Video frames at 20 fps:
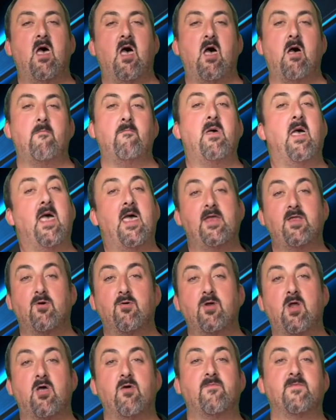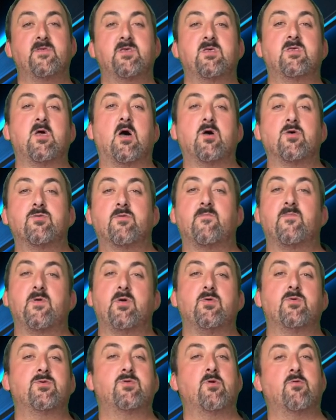Um, head on over to
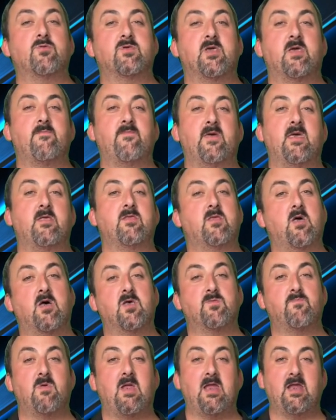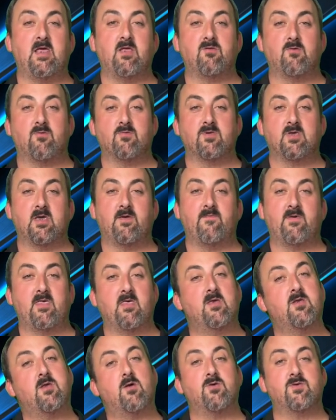dartsreviews.tv and dartsplanet.tv.
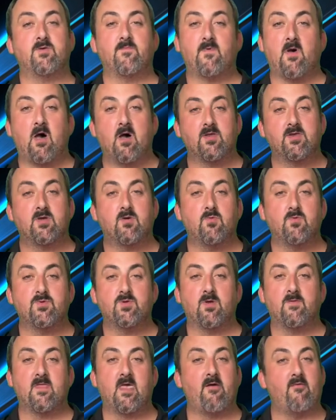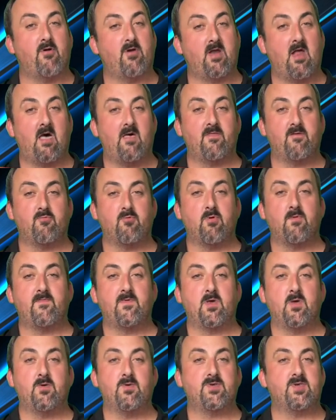There's lots of articles on there and other
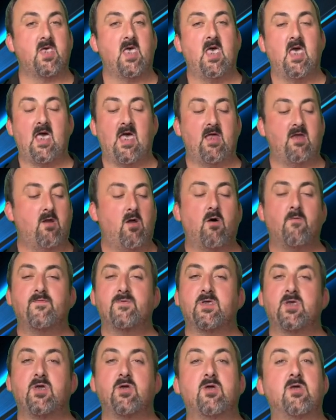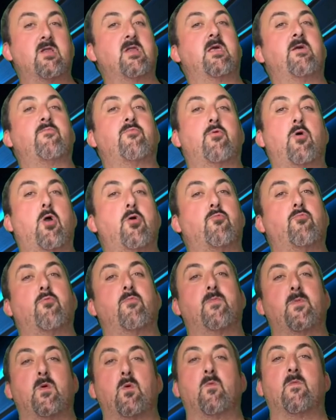reviews, and obviously you can leave your own
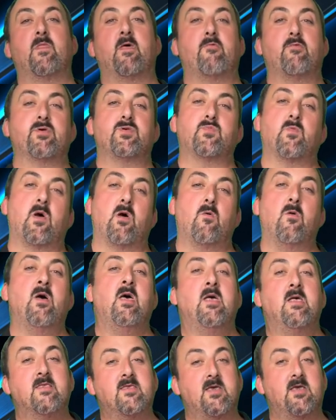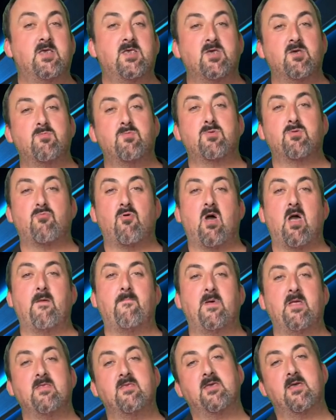review on there as well. Tick
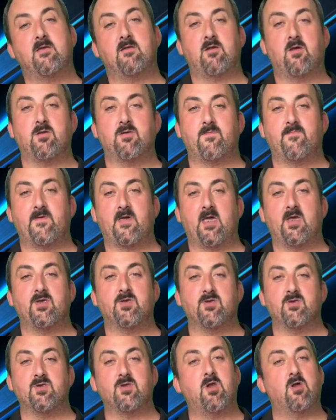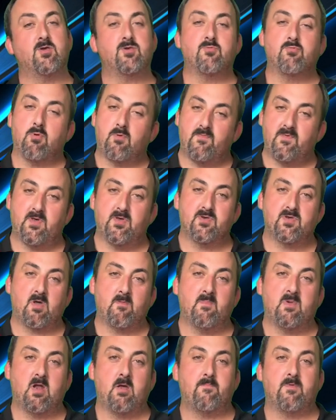subscribe and tick notifications. Lots of reviews
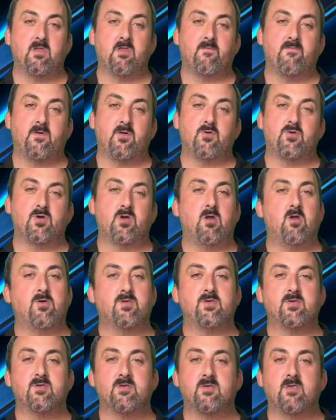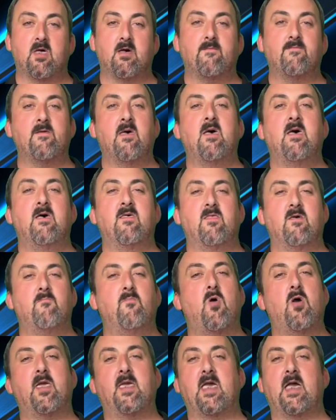coming up in the future, lots of stuff that
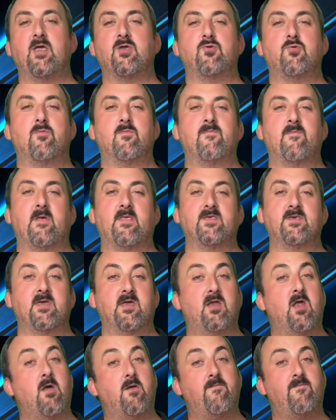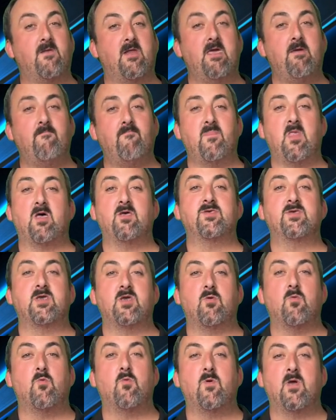might catch your fancy, and hopefully I'll see
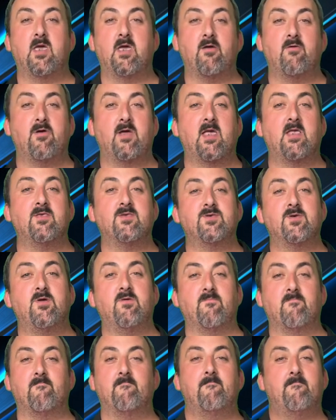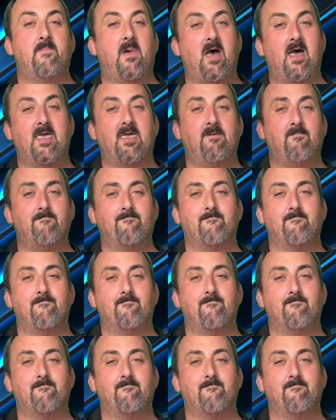you all here again soon. Bye.